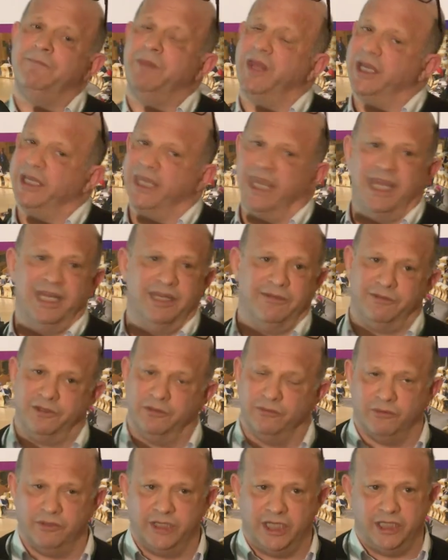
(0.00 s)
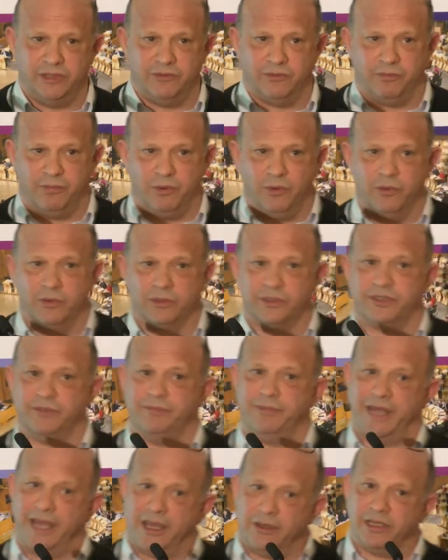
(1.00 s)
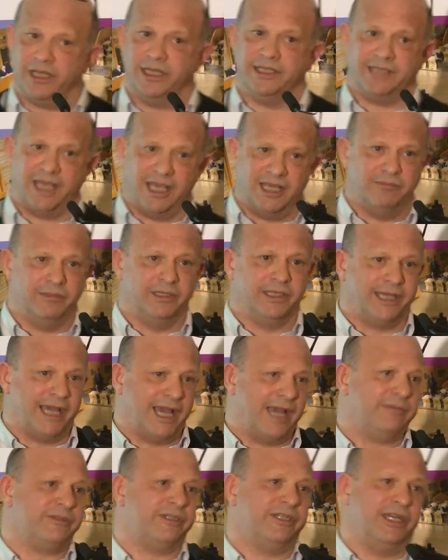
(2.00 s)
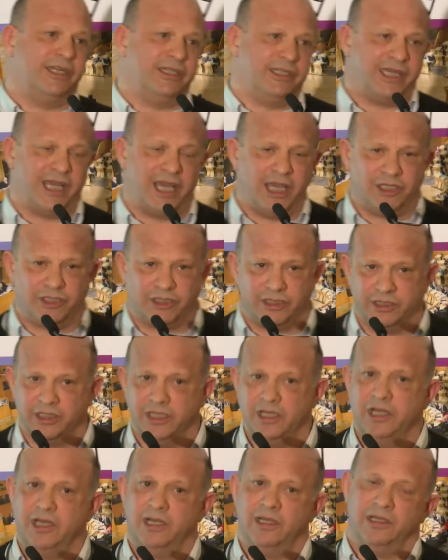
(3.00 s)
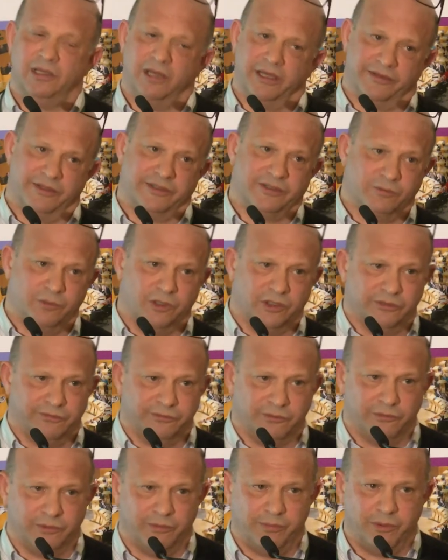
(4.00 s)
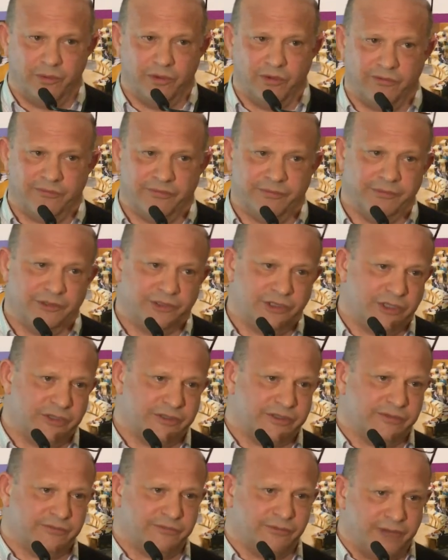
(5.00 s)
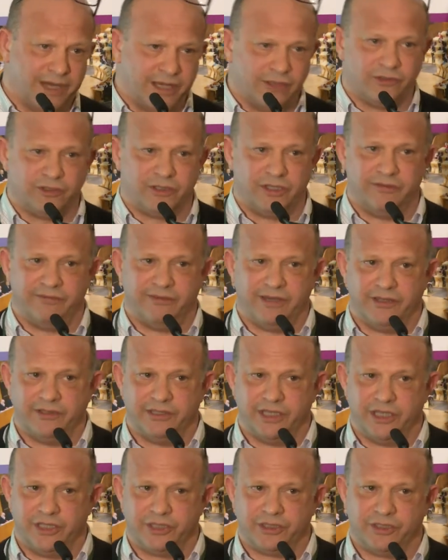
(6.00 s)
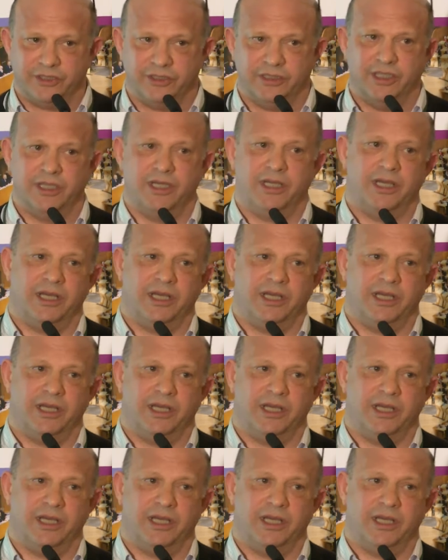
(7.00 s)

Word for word: again, if you read reports about attainment gaps in education, like there's a wonderful report from the Joseph Roundtree Foundation,